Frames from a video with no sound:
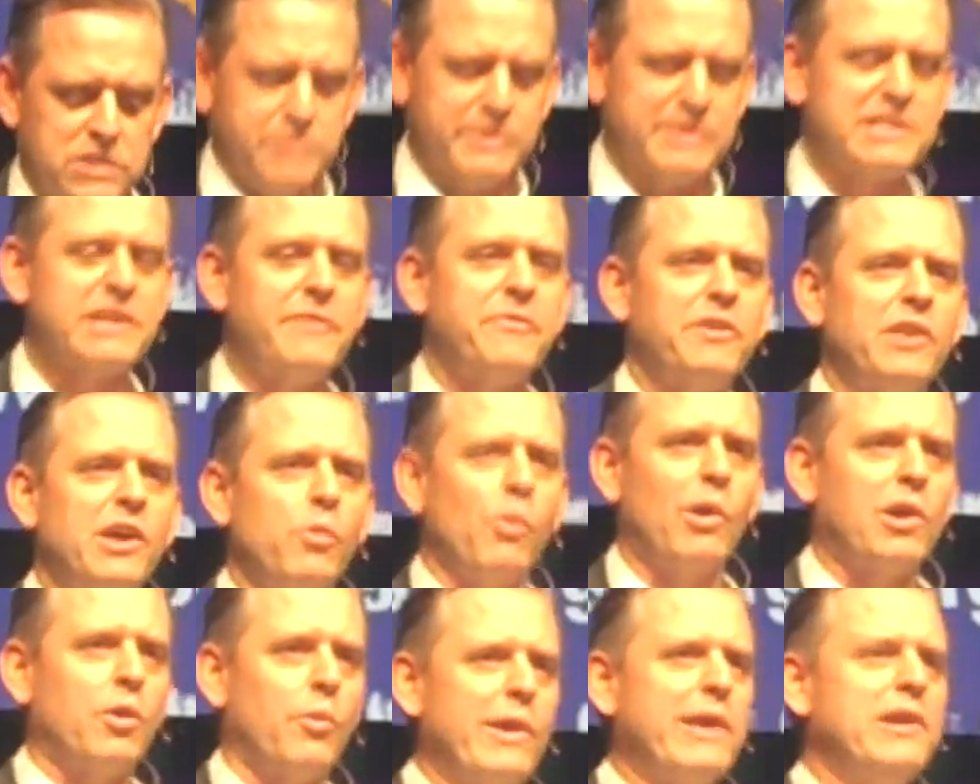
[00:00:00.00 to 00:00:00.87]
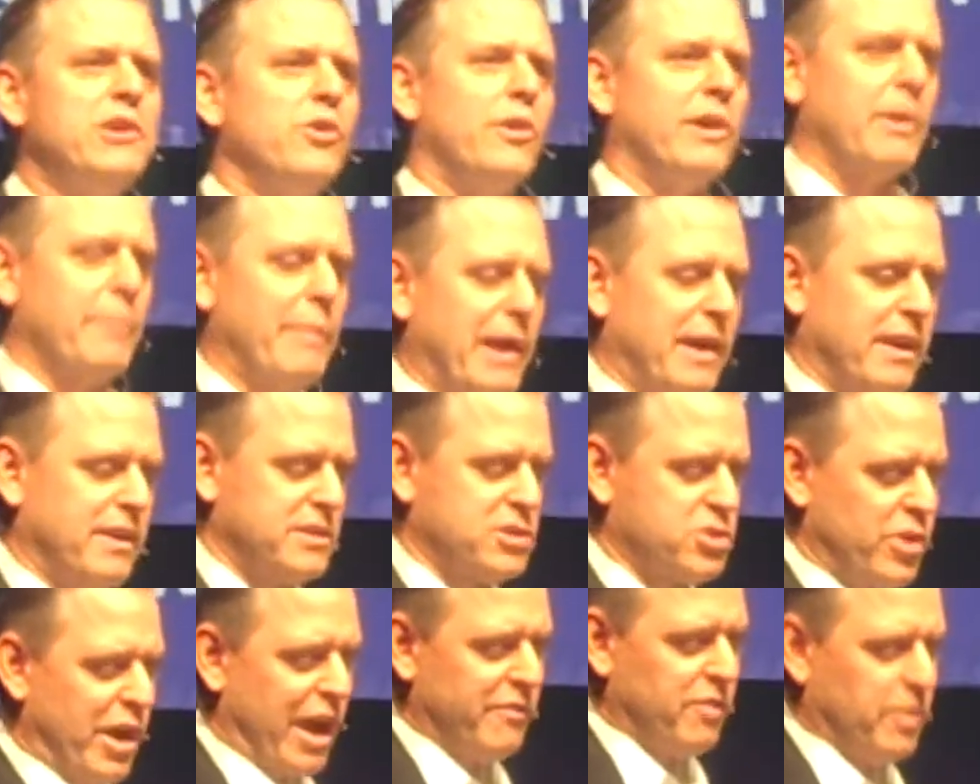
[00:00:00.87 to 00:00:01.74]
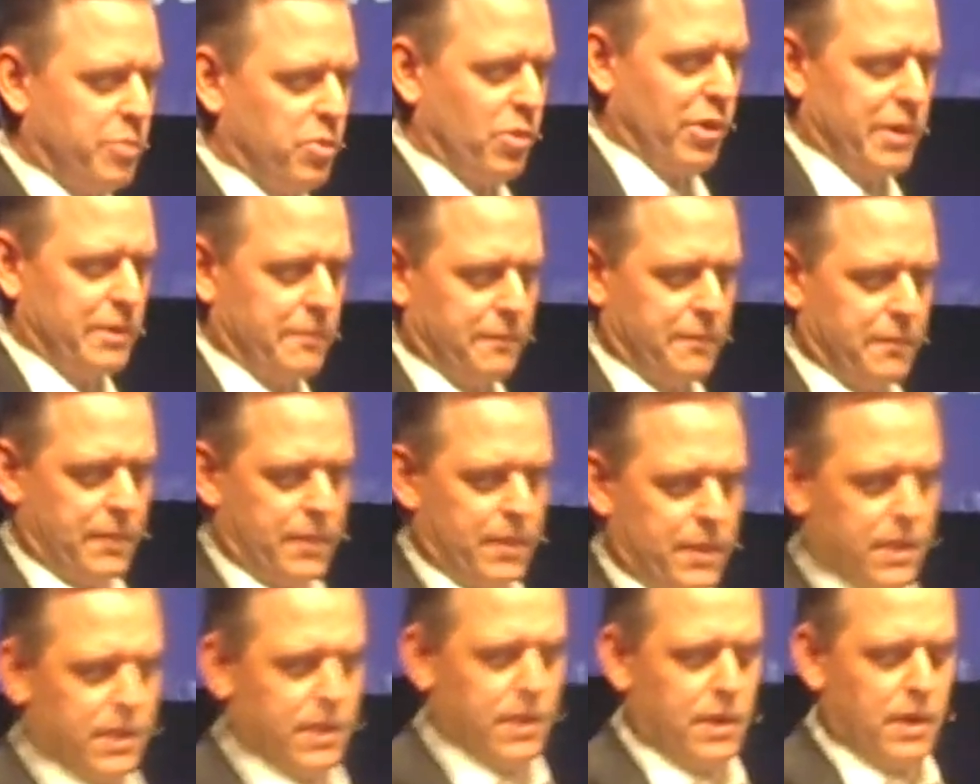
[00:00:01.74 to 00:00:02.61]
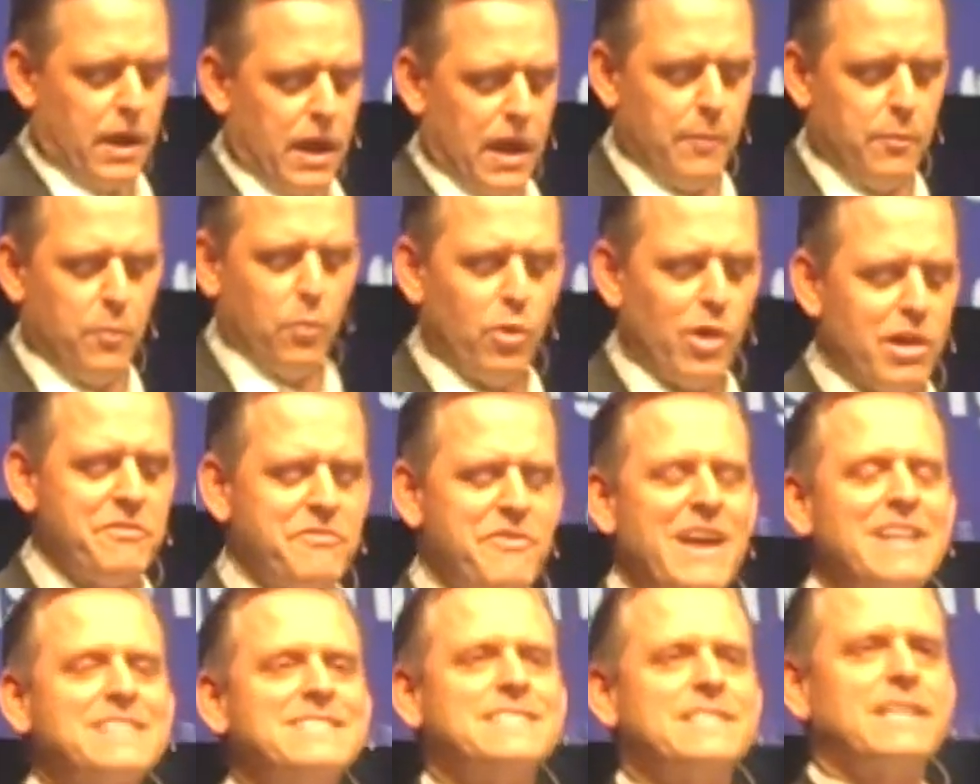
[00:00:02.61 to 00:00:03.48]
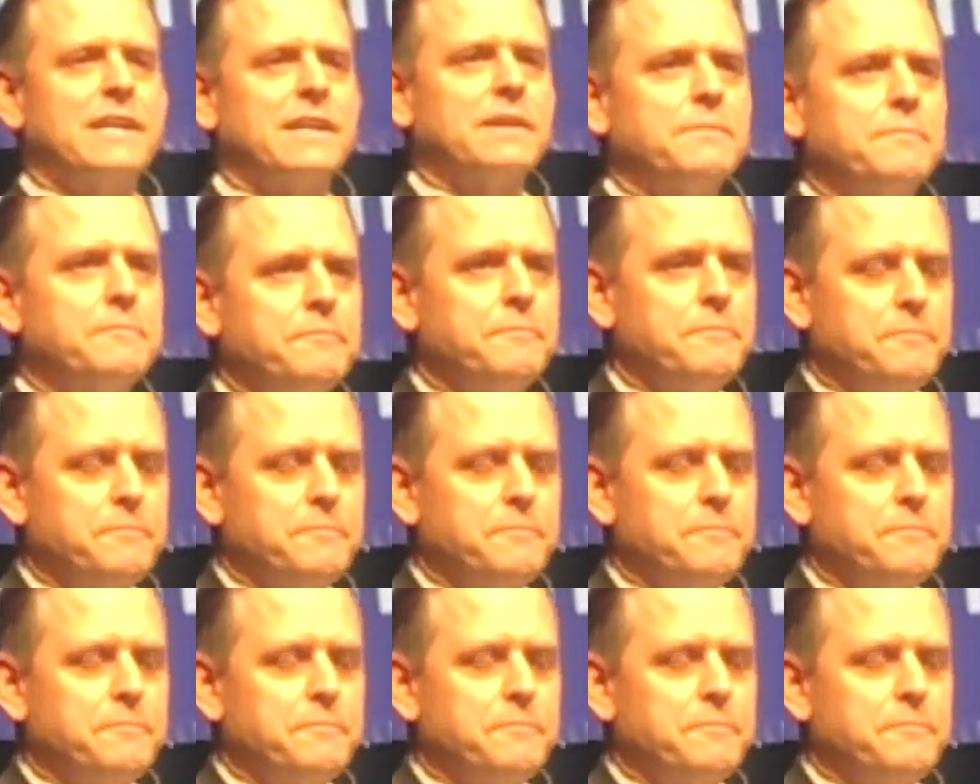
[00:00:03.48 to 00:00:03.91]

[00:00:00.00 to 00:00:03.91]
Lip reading: specifically what are we doing about it as Travelport. We're investing